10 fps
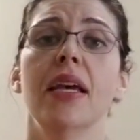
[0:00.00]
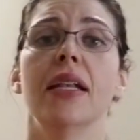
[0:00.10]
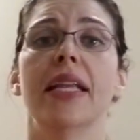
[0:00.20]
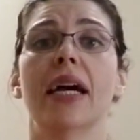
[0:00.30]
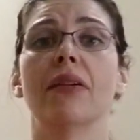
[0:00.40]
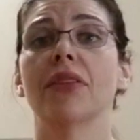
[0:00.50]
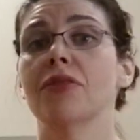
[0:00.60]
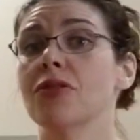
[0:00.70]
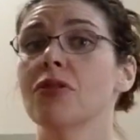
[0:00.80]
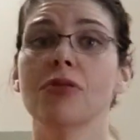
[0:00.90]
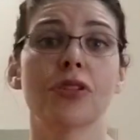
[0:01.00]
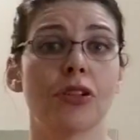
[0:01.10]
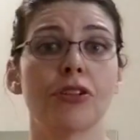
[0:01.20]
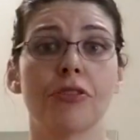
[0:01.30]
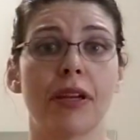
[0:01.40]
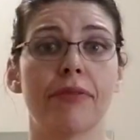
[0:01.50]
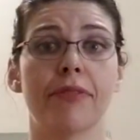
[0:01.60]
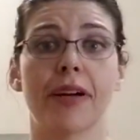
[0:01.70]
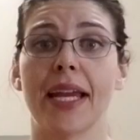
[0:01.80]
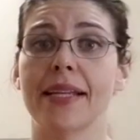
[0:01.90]
Now, there's no surgery
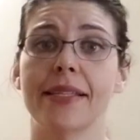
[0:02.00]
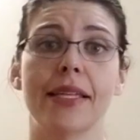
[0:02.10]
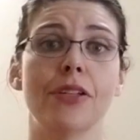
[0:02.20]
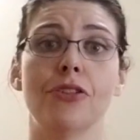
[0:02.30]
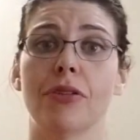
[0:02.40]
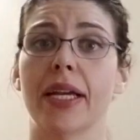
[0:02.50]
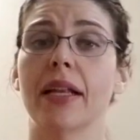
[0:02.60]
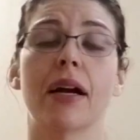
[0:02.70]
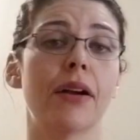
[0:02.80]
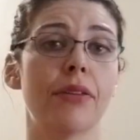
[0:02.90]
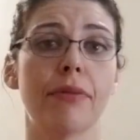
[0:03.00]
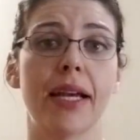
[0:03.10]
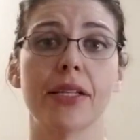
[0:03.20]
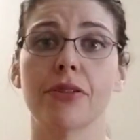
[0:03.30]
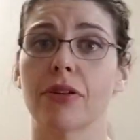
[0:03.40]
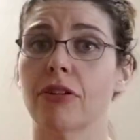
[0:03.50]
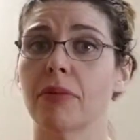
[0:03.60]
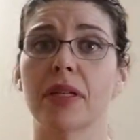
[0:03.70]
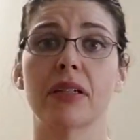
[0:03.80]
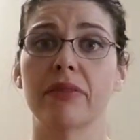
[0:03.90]
for AC joint arthritis or
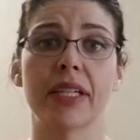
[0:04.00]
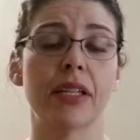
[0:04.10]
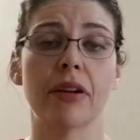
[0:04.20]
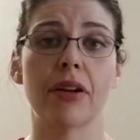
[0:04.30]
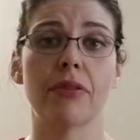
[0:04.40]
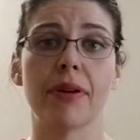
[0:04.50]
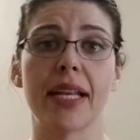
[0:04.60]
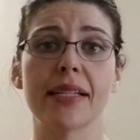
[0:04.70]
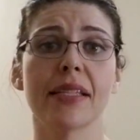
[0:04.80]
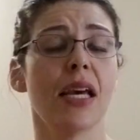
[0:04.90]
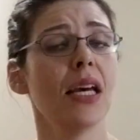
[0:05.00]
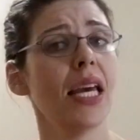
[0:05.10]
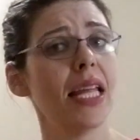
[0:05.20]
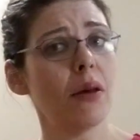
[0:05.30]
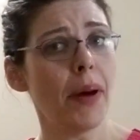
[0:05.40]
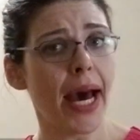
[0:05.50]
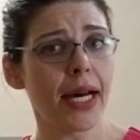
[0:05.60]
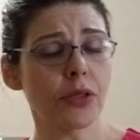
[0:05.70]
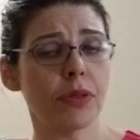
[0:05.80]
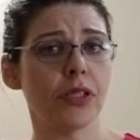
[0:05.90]
chromeoclavicular arthritis. In the
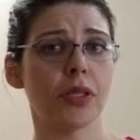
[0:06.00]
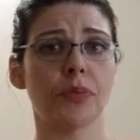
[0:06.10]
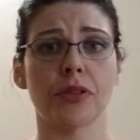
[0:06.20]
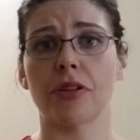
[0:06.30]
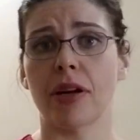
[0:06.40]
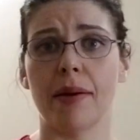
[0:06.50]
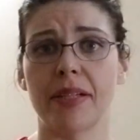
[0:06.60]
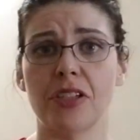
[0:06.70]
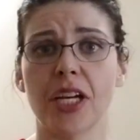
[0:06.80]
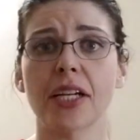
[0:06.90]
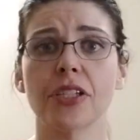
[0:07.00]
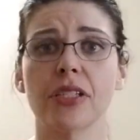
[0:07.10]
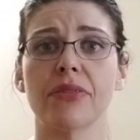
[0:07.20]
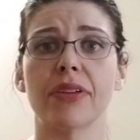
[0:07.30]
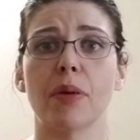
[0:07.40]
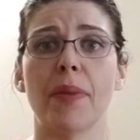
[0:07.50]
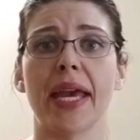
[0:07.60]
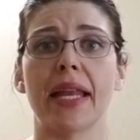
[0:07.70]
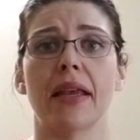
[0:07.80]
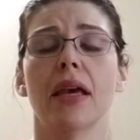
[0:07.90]
past, we used to prescribe injections for the
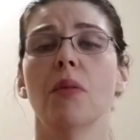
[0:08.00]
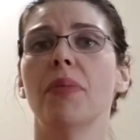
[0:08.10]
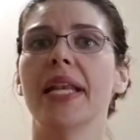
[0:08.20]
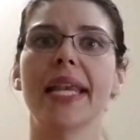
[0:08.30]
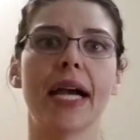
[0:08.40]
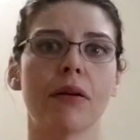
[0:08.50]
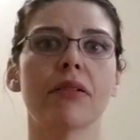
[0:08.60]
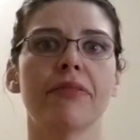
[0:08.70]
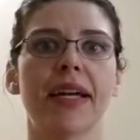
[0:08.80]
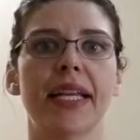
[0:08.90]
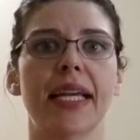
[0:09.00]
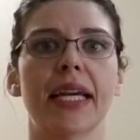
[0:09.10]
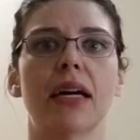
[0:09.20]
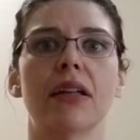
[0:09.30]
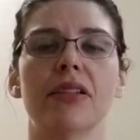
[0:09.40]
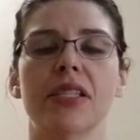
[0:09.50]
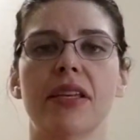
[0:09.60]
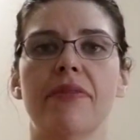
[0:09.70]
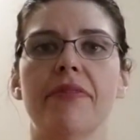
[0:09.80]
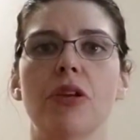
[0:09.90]
pain, but now we're finding out is
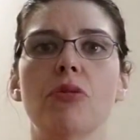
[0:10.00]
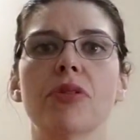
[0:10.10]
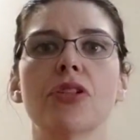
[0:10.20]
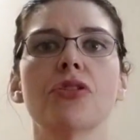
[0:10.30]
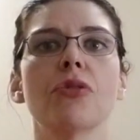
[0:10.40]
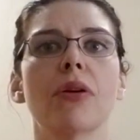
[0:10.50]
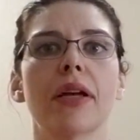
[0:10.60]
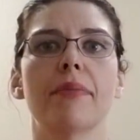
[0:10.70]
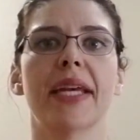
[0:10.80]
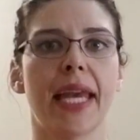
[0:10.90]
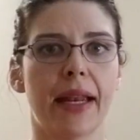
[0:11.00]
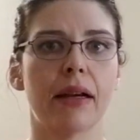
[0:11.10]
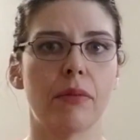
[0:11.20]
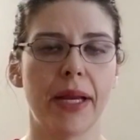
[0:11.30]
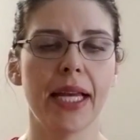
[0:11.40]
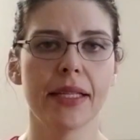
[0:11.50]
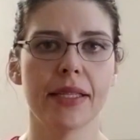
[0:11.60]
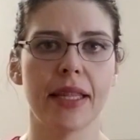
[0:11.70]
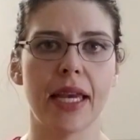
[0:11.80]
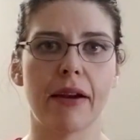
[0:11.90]
if you restore the mechanical balance
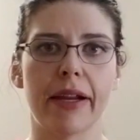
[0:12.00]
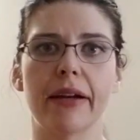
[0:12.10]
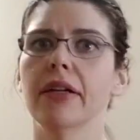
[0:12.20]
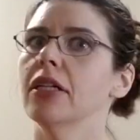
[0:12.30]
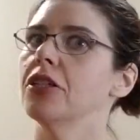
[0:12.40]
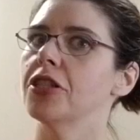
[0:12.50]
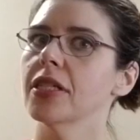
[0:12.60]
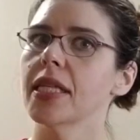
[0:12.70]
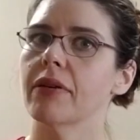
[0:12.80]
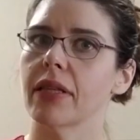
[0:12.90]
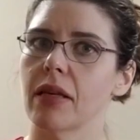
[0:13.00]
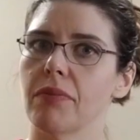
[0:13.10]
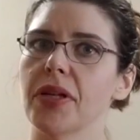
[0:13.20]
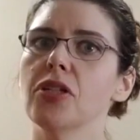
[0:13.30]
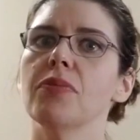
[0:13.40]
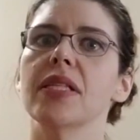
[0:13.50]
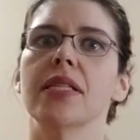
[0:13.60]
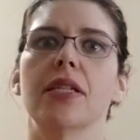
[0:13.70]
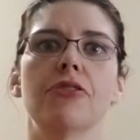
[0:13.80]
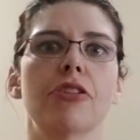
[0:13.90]
to the area, just like with the impingement
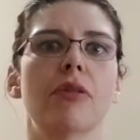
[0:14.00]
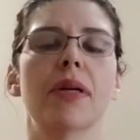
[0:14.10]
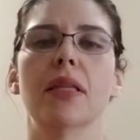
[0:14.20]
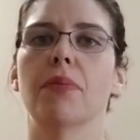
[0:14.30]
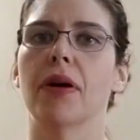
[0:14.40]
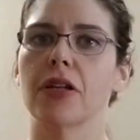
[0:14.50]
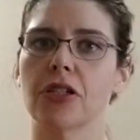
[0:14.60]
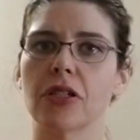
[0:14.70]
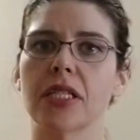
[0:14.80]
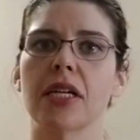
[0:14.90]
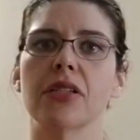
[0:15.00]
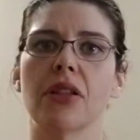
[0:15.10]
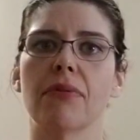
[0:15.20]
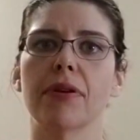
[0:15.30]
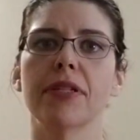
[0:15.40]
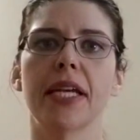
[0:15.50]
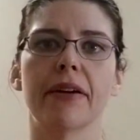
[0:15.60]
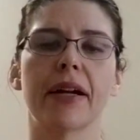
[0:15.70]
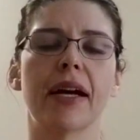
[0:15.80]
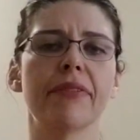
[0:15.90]
syndrome and the partial tears of the
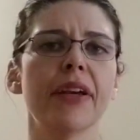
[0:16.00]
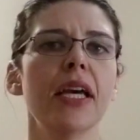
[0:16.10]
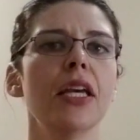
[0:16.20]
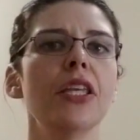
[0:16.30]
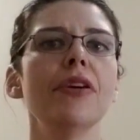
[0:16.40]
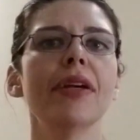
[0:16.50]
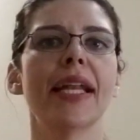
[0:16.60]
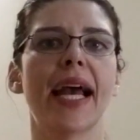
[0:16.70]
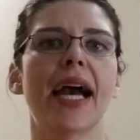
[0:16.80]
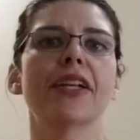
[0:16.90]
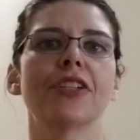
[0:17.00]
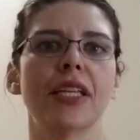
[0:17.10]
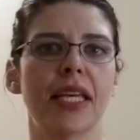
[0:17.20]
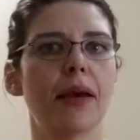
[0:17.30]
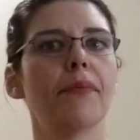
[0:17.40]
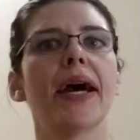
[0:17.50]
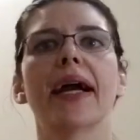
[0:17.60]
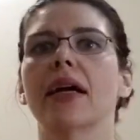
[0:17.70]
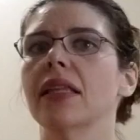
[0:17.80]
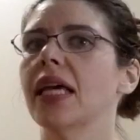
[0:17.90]
rotator cuff, you can actually get
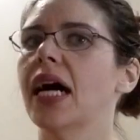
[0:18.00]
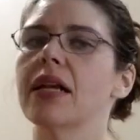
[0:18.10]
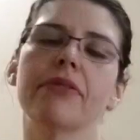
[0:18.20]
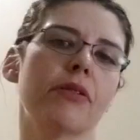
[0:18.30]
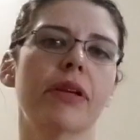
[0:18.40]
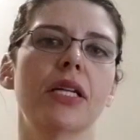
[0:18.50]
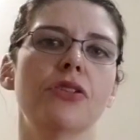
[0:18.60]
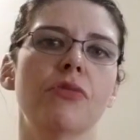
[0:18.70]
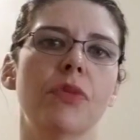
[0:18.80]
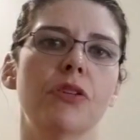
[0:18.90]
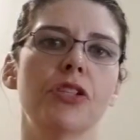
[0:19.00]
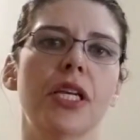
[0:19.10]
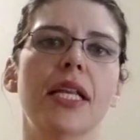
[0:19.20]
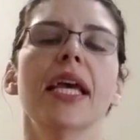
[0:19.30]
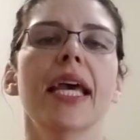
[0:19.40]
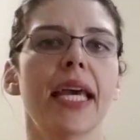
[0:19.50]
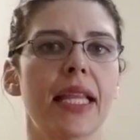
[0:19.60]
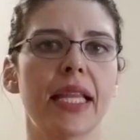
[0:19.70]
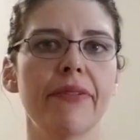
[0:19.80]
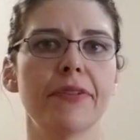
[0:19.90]
back a lot of your range of motion
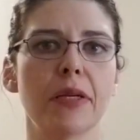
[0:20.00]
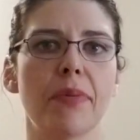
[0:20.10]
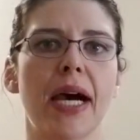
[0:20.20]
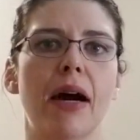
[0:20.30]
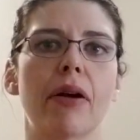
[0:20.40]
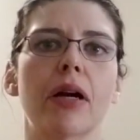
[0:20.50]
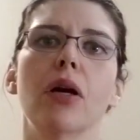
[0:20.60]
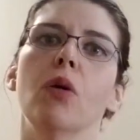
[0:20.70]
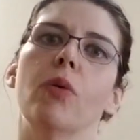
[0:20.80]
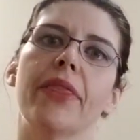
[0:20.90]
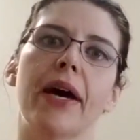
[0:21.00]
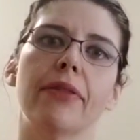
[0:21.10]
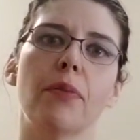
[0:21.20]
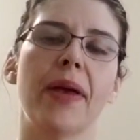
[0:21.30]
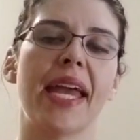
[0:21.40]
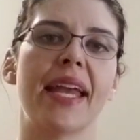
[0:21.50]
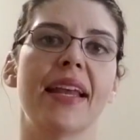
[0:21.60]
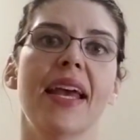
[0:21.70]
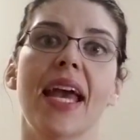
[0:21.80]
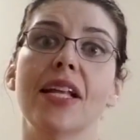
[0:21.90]
and lifting power without the
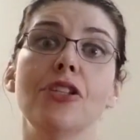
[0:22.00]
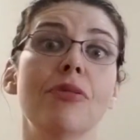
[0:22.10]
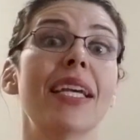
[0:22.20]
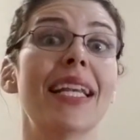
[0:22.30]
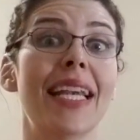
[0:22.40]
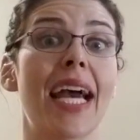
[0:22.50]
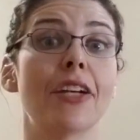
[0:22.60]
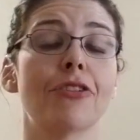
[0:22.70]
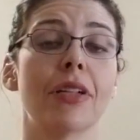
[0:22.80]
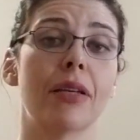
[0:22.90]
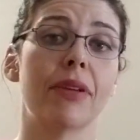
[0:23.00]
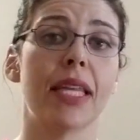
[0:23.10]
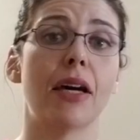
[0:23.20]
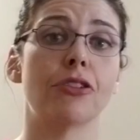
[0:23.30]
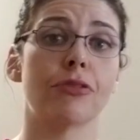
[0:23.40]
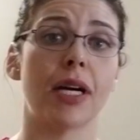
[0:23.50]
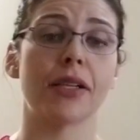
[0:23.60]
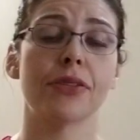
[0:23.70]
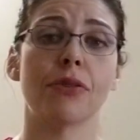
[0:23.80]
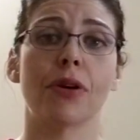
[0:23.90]
pain and doing it naturally without
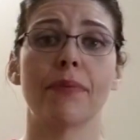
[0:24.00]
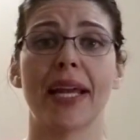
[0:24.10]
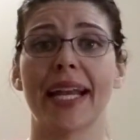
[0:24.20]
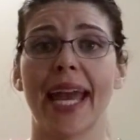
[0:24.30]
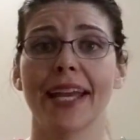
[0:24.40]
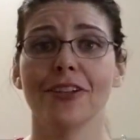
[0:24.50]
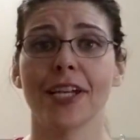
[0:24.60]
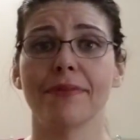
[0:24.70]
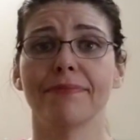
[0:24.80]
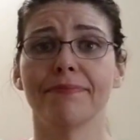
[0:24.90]
drugs or medication.